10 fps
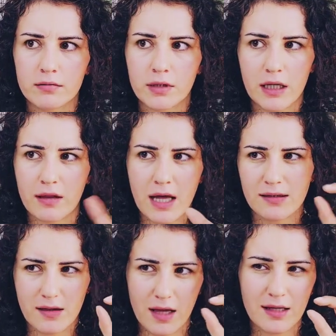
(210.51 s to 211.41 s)
Like
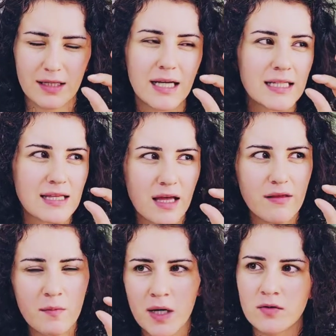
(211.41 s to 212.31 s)
that is that
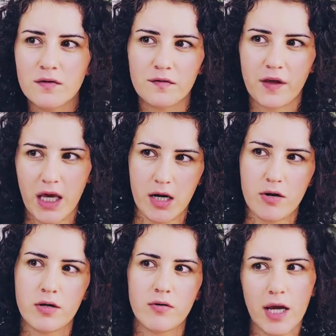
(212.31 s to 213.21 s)
the amount of
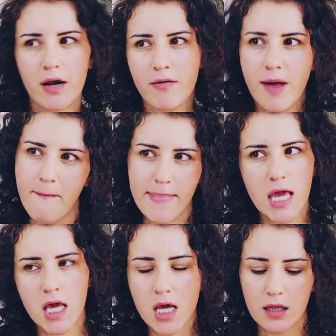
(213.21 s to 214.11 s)
care you care about me?